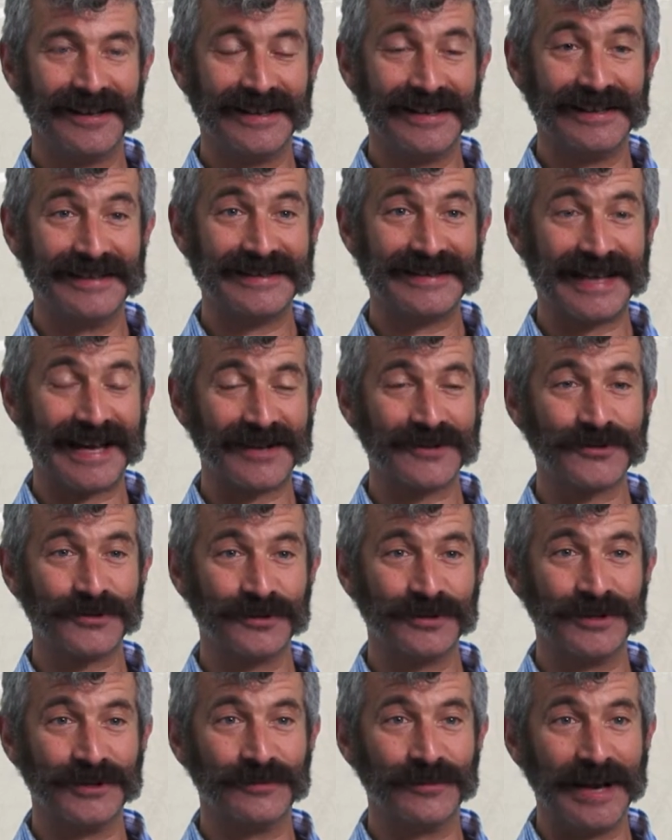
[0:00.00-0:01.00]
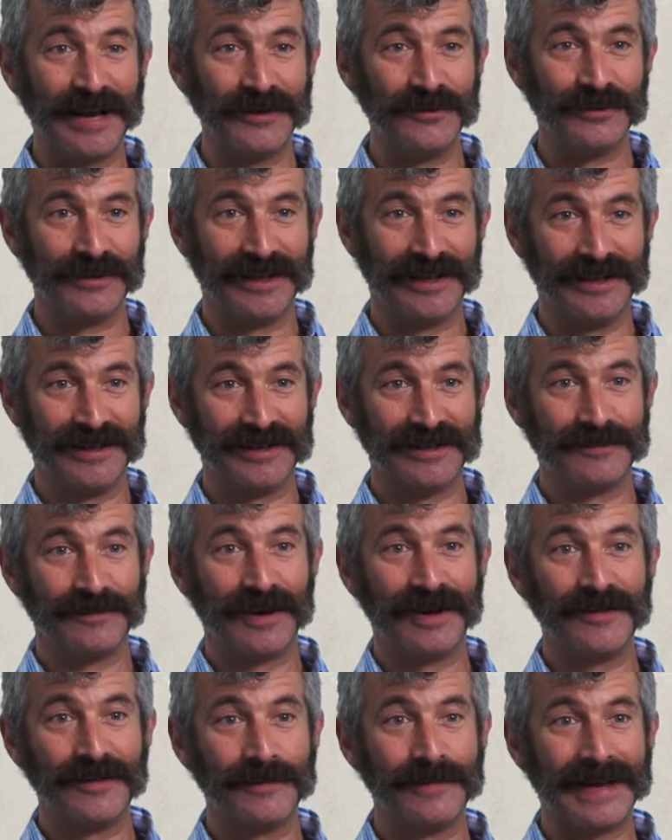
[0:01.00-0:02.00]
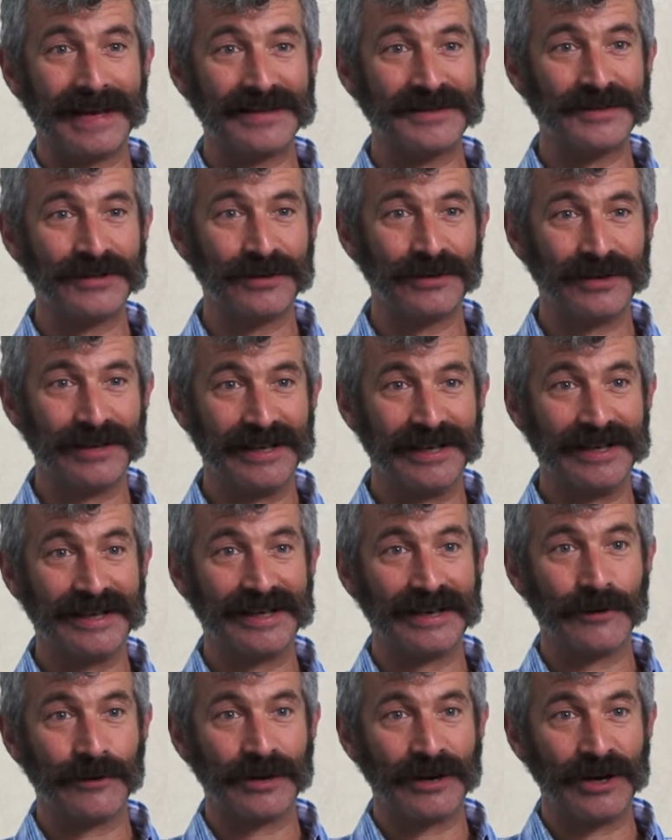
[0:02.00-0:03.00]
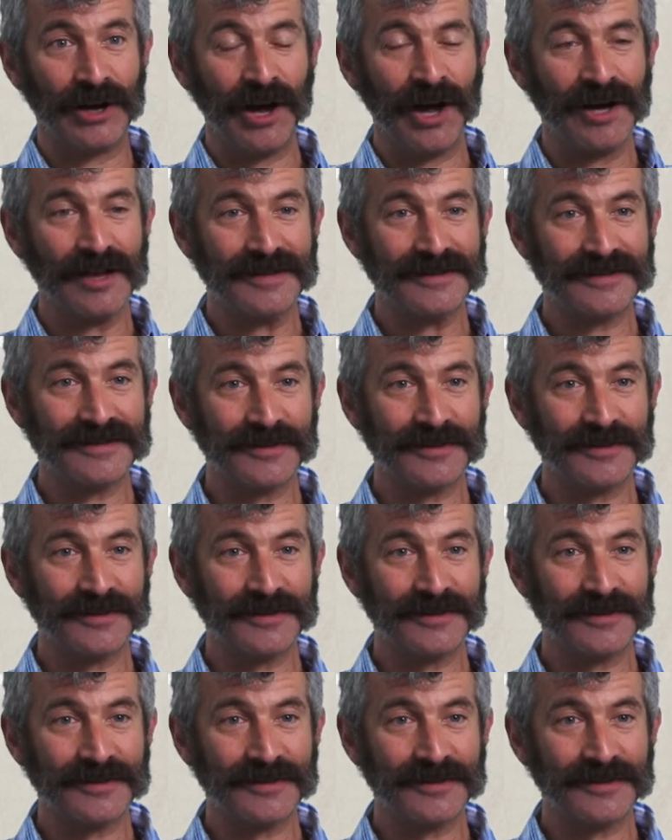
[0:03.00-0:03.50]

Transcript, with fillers: is actually regulated by the bacteria in our gut.